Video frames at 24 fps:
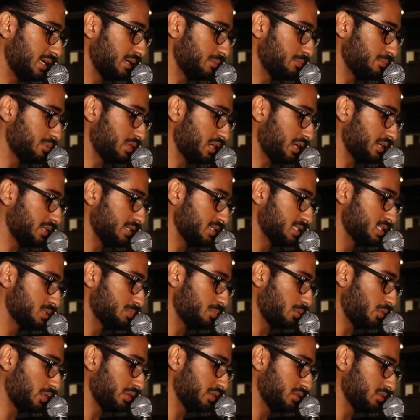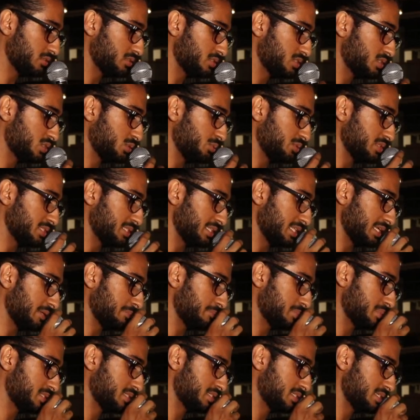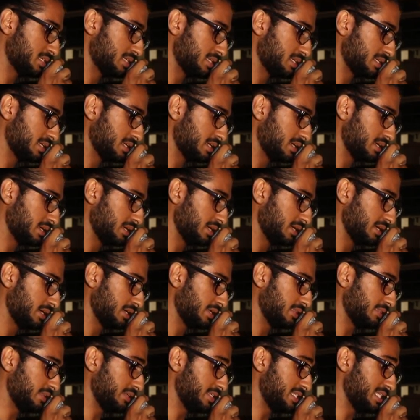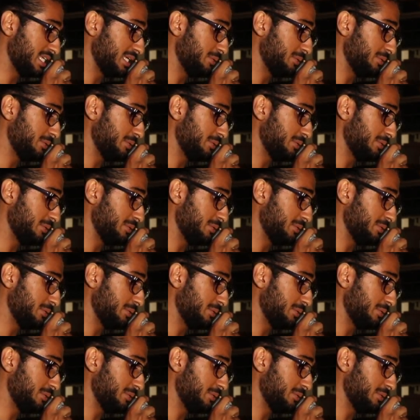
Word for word: and brought his spoils to his lips. The